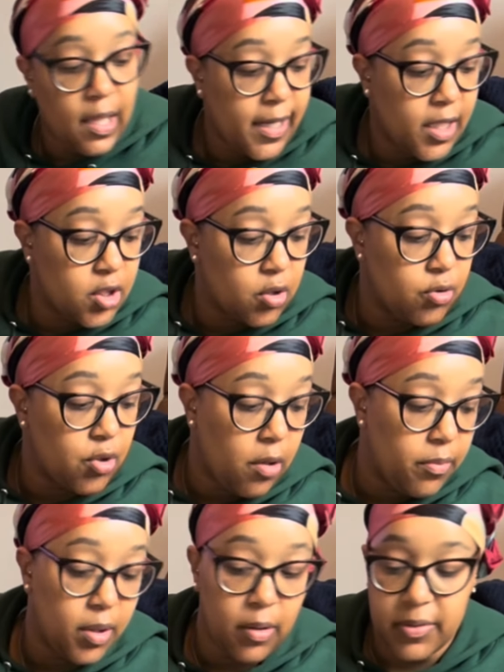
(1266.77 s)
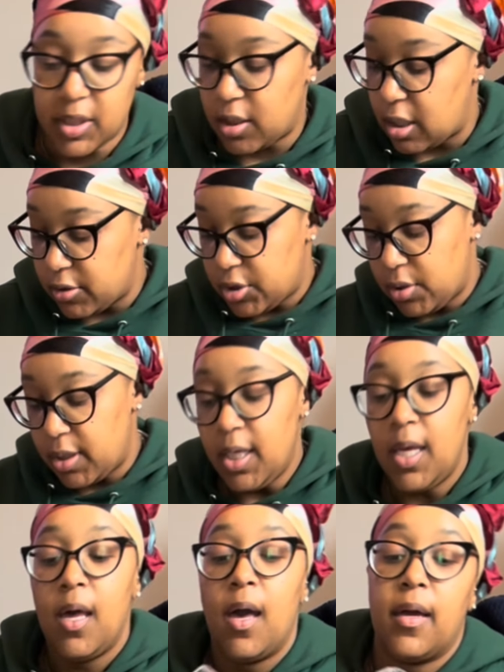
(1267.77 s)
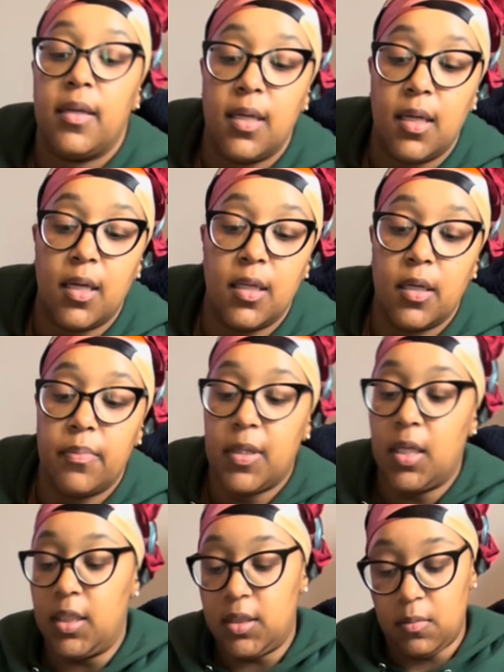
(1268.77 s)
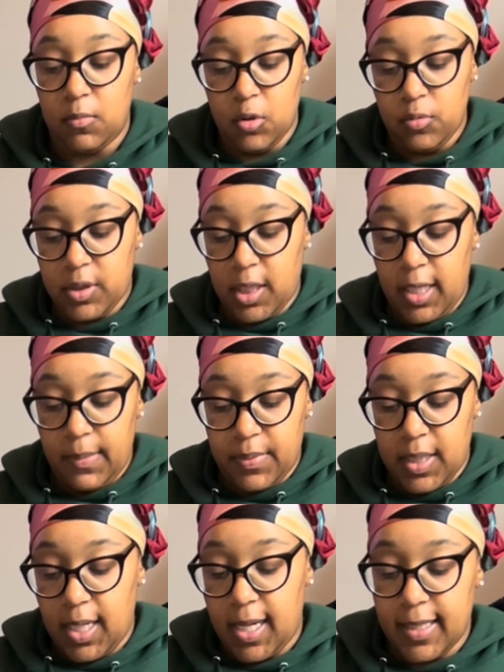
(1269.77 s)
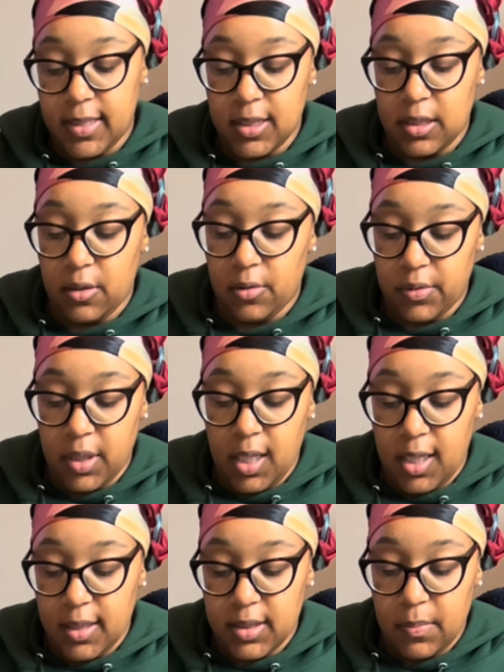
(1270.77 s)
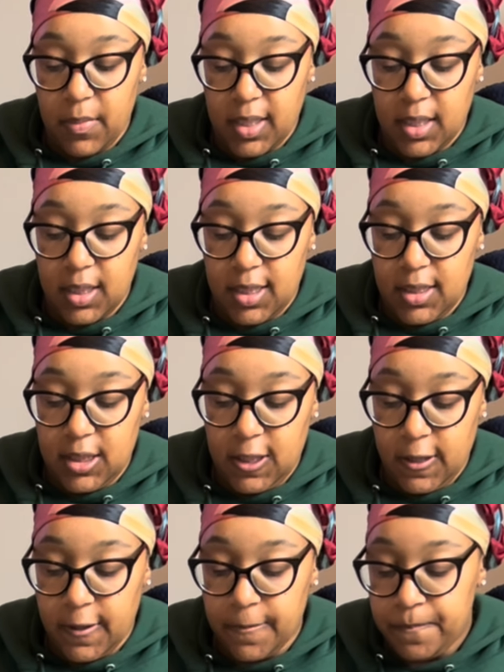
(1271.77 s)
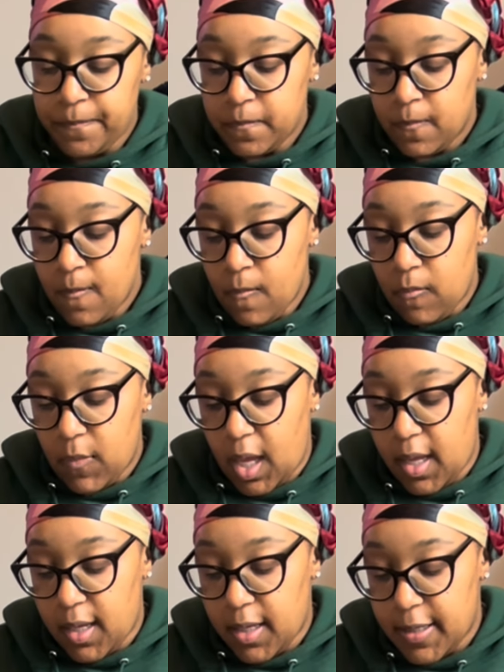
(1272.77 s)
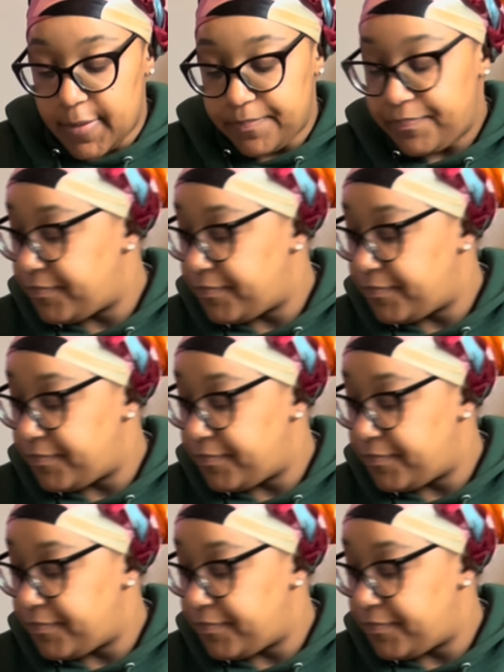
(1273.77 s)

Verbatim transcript: like I showed y'all when I was in Dollar Tree, I did end up getting some new tape that had this little thing to make it easier, and